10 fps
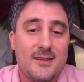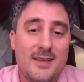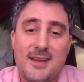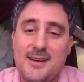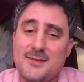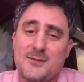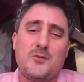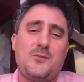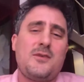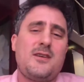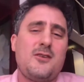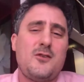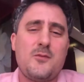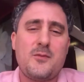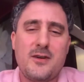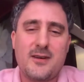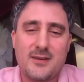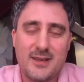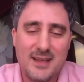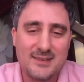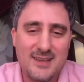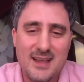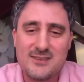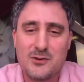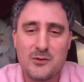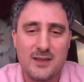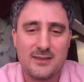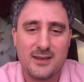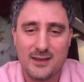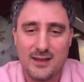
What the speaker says: they are super over exaggerating,